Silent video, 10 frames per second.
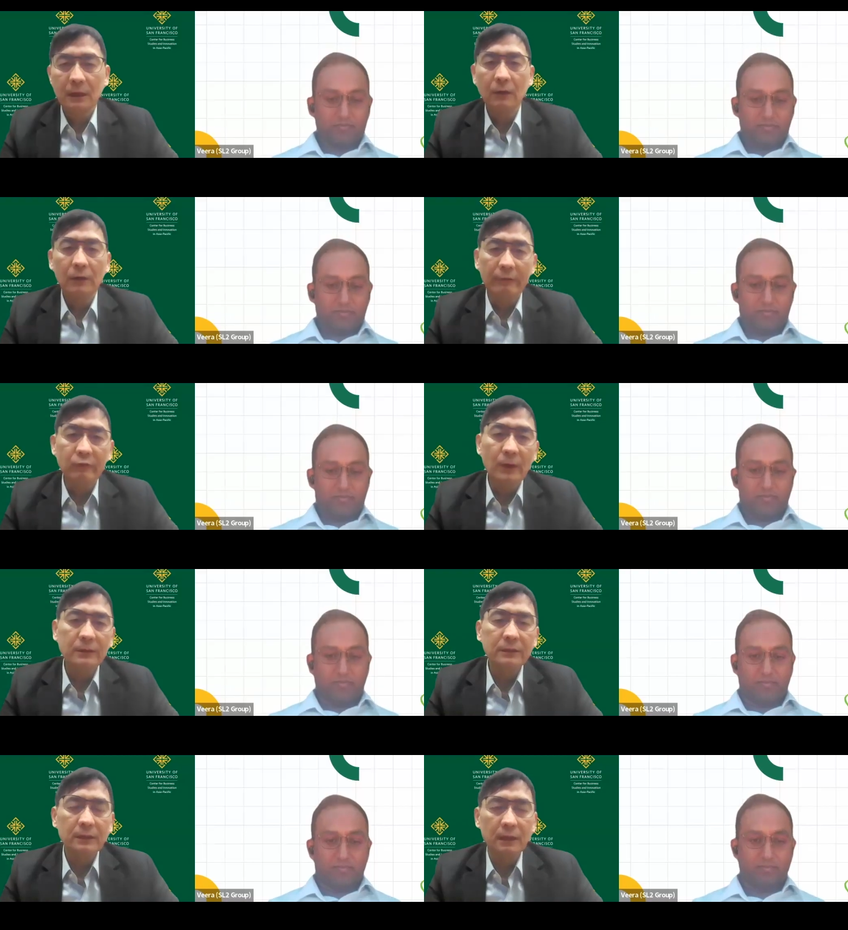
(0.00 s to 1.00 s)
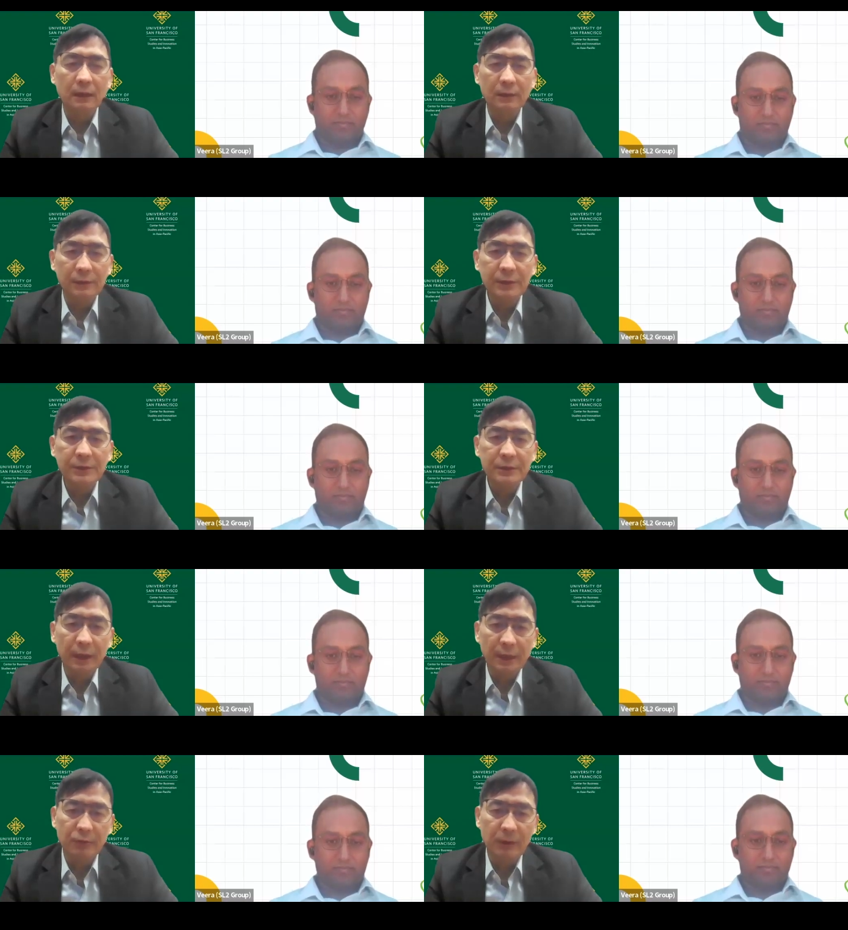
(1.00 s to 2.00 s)
Speaker 1: Hello, everyone. Uh,
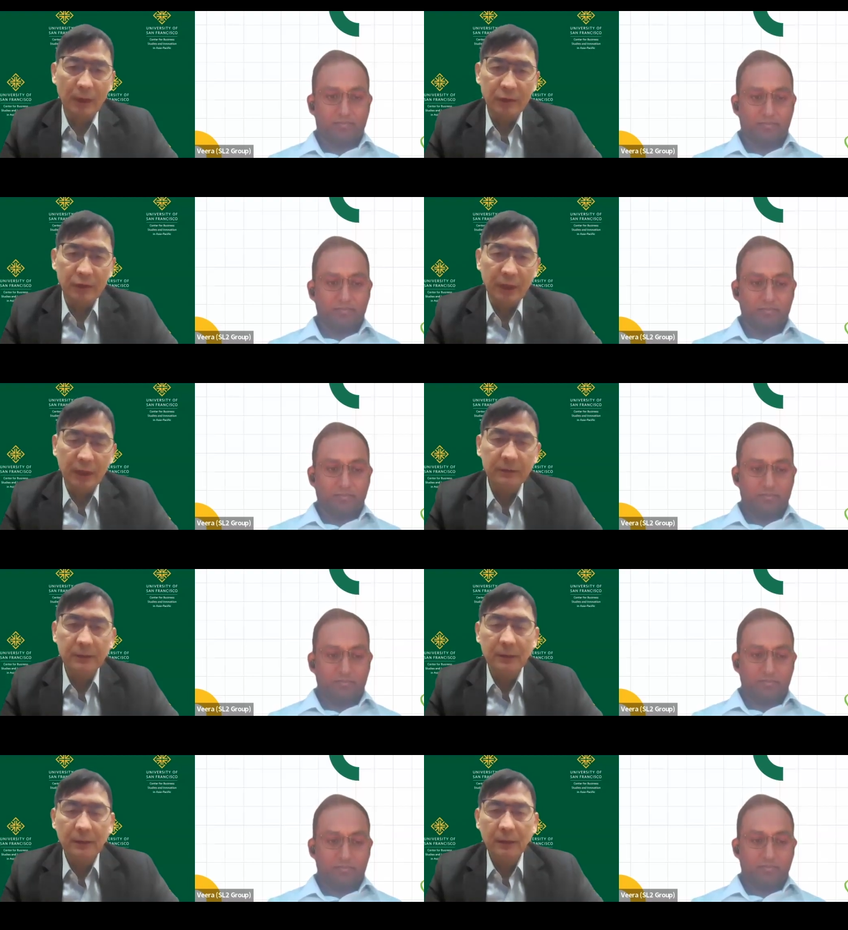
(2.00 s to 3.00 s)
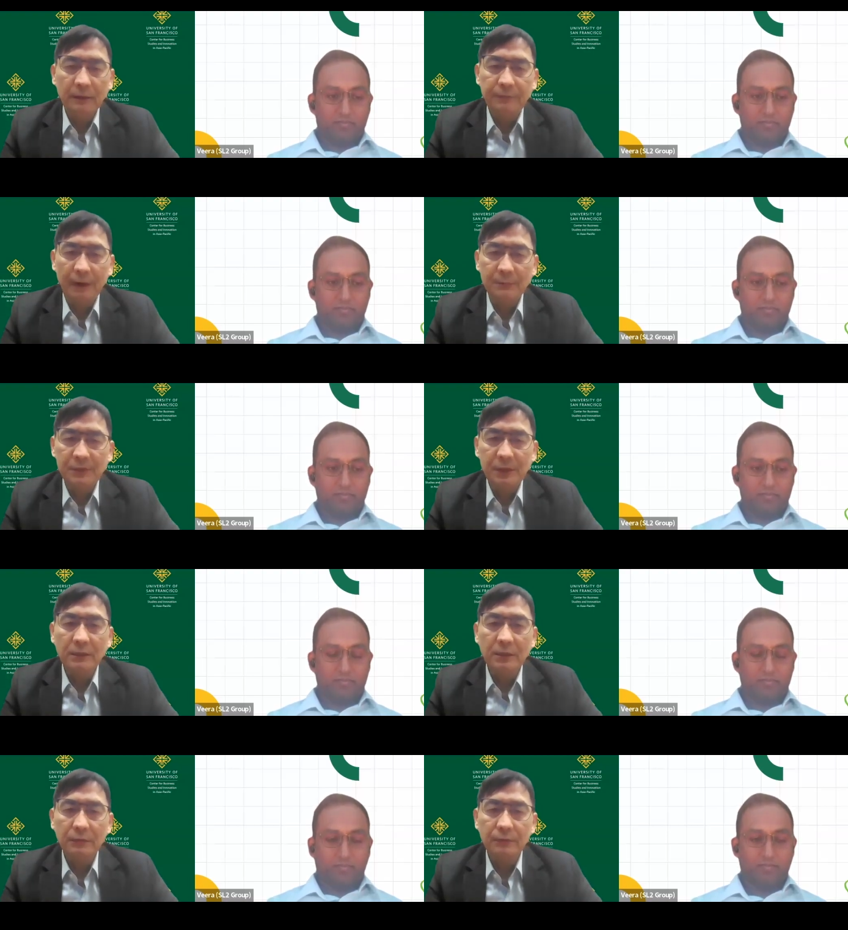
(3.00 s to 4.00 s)
this is Roger Chen from
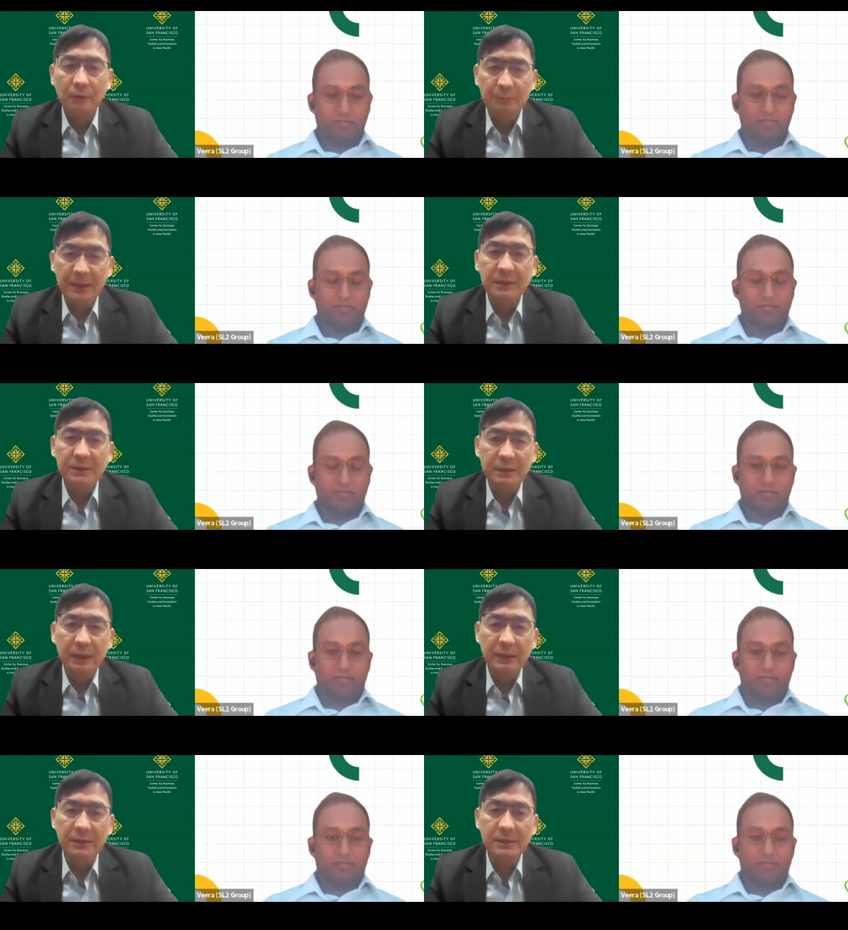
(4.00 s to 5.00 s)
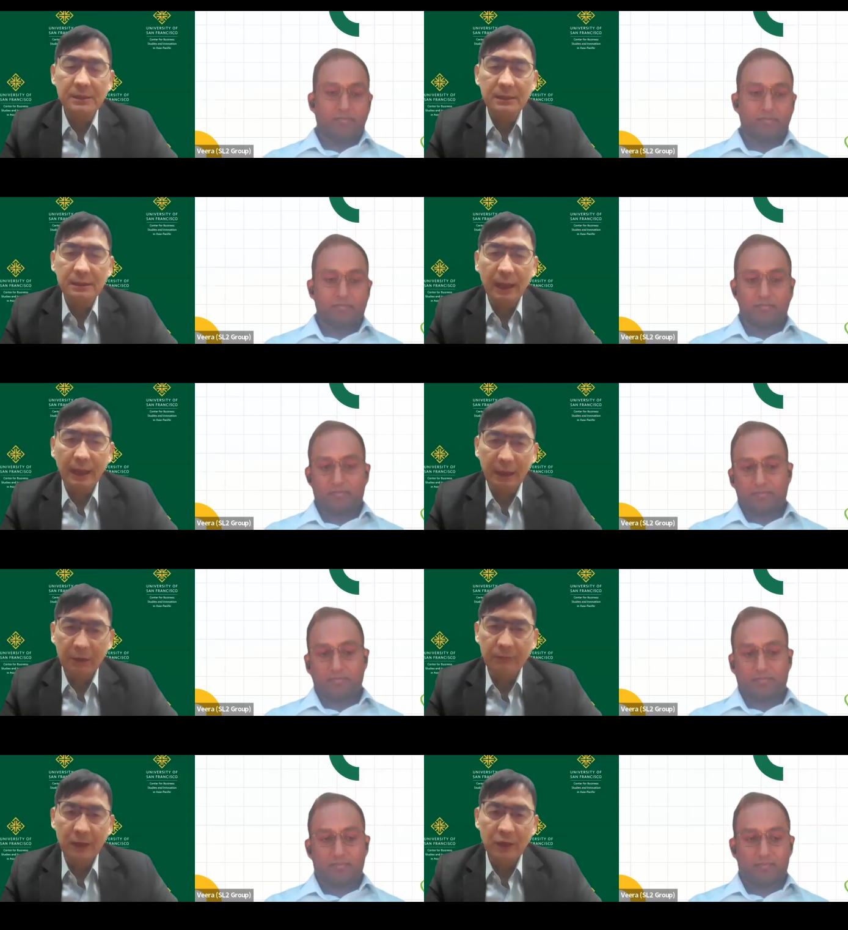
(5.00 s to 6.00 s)
Center for Business Studies and
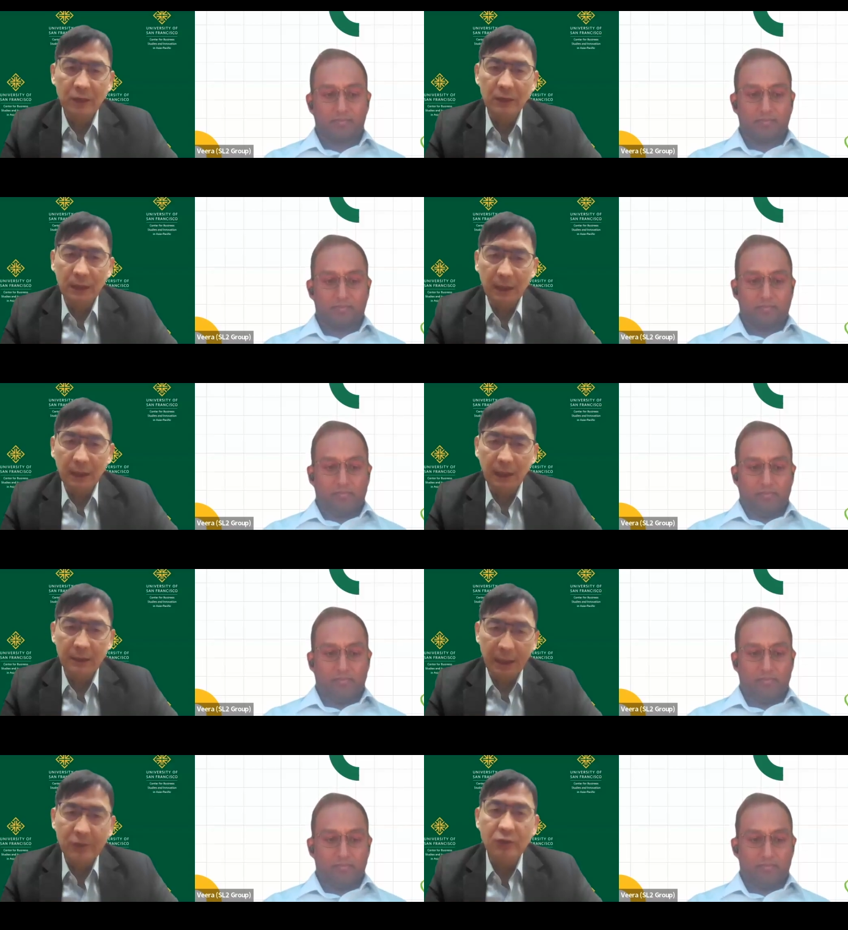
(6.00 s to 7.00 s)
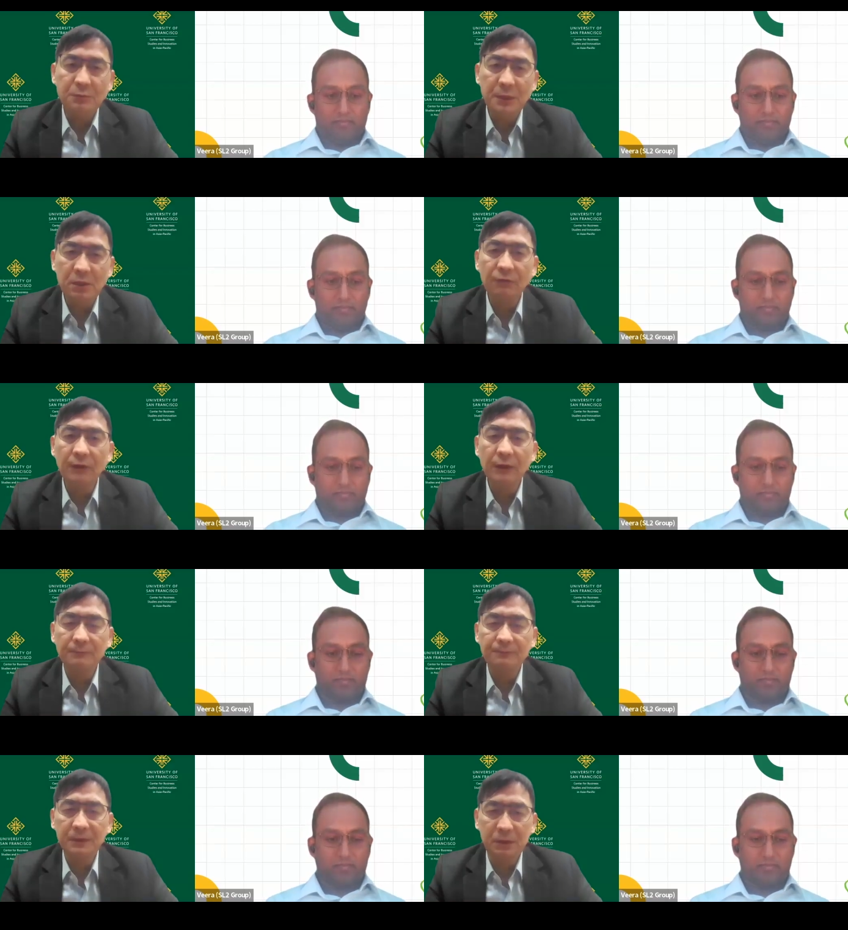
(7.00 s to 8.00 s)
Innovation in Asia
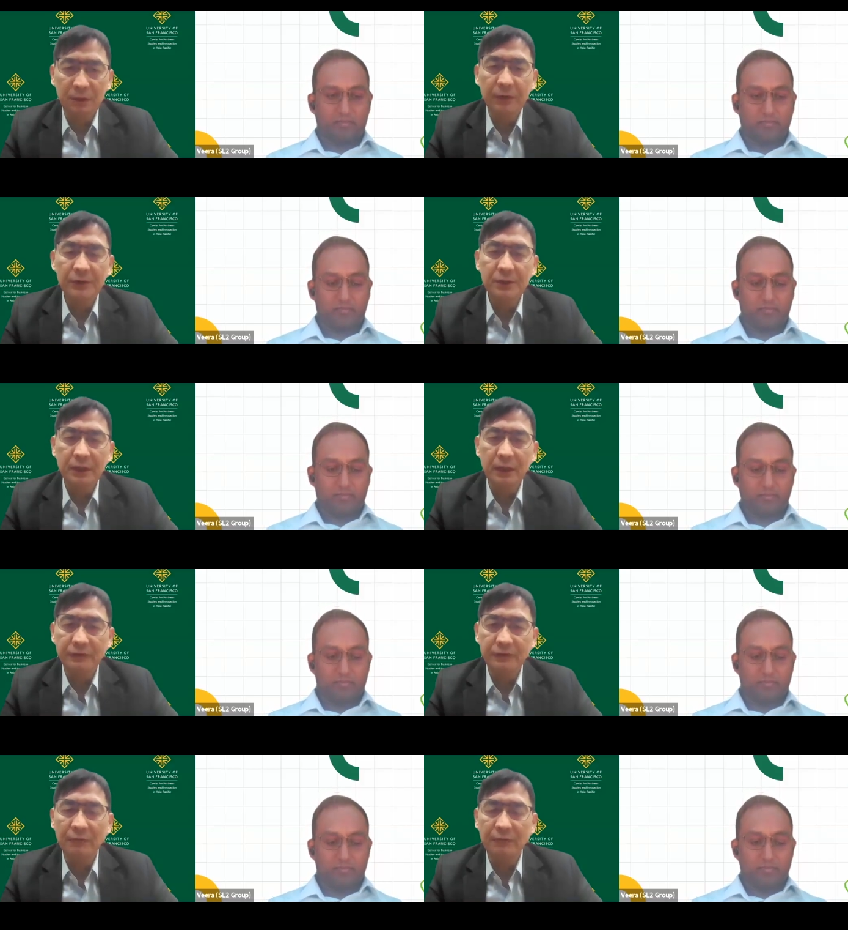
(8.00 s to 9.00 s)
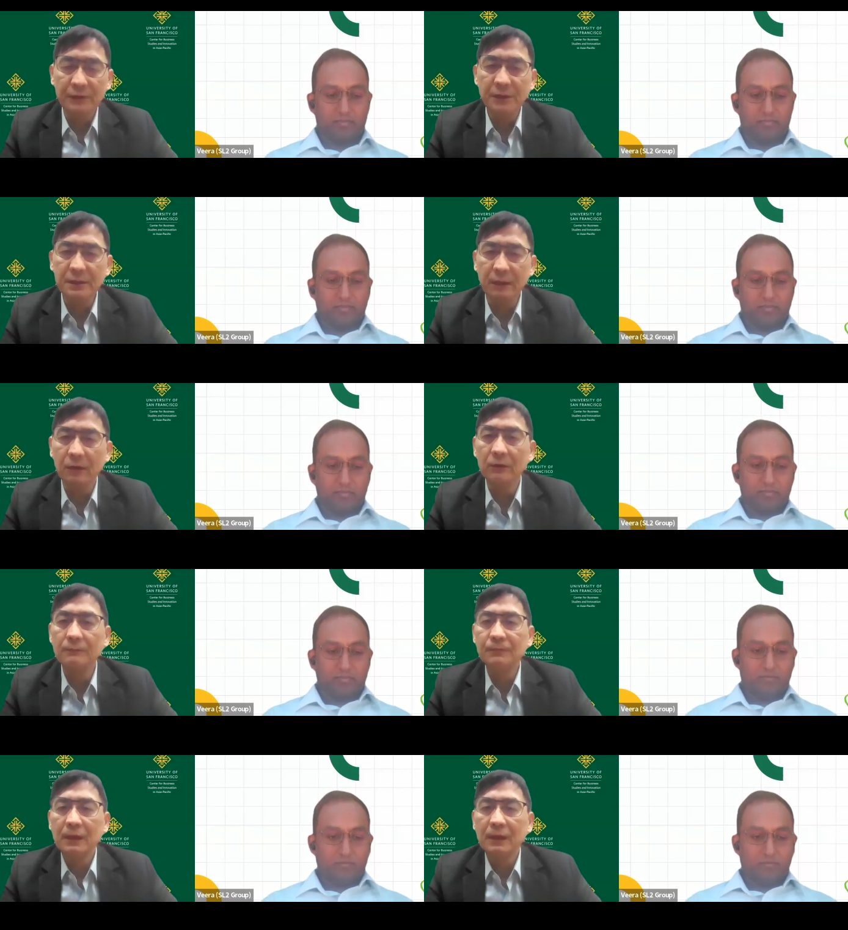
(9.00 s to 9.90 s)
Pacific, University of San Francisco.